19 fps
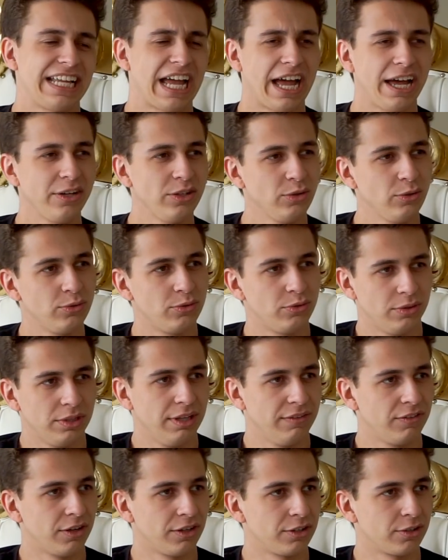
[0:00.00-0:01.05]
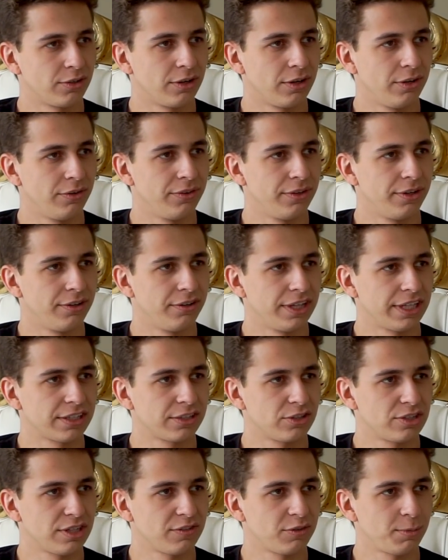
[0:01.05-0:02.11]
Yeah, how do you live on your own though? Like,
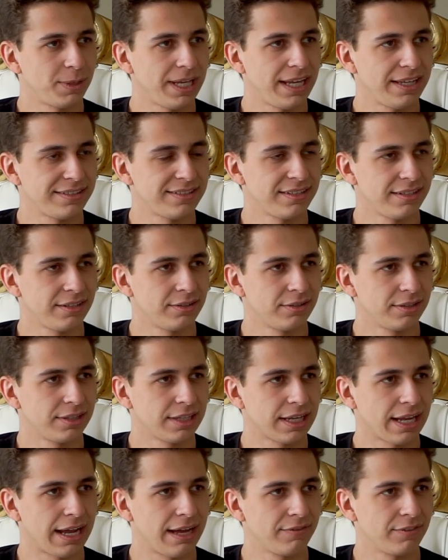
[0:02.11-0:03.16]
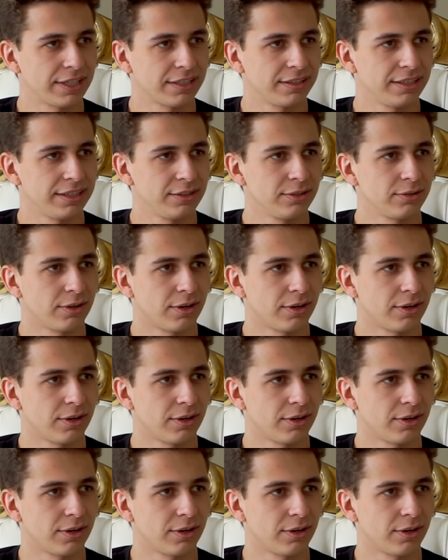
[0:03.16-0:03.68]
don't you have to be 18 or like have like a legal